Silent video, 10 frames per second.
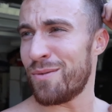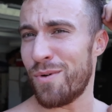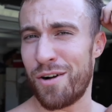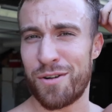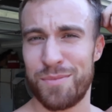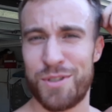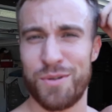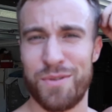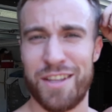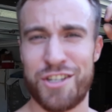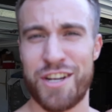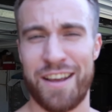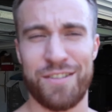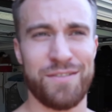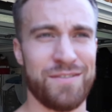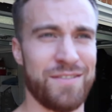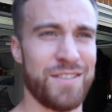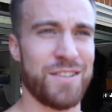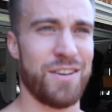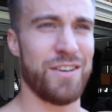Welcome to the channel.
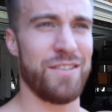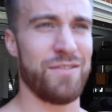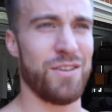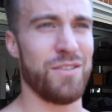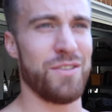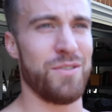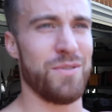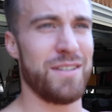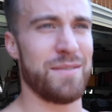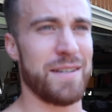Sorry for all the noise.